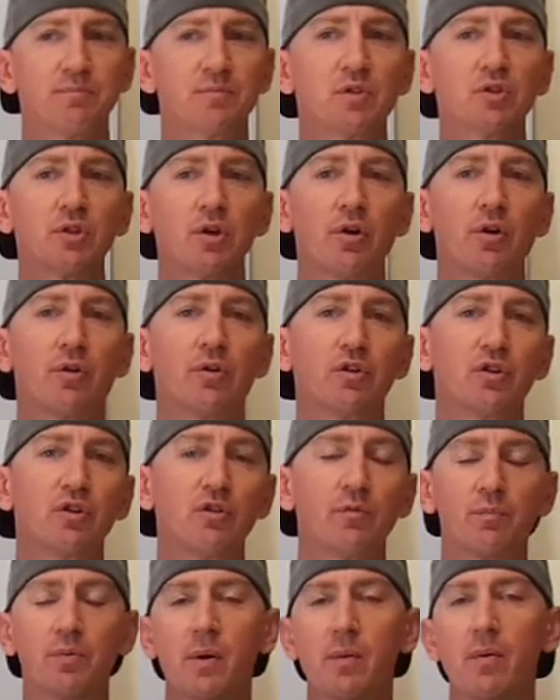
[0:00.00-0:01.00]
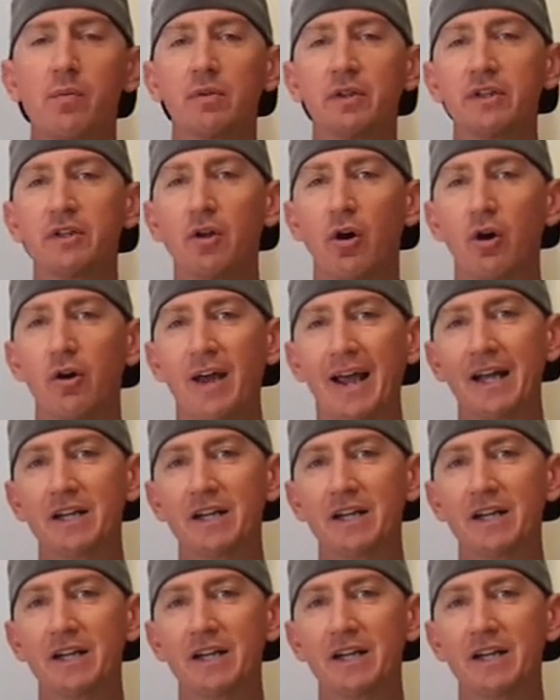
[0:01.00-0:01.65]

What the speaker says: So you probably know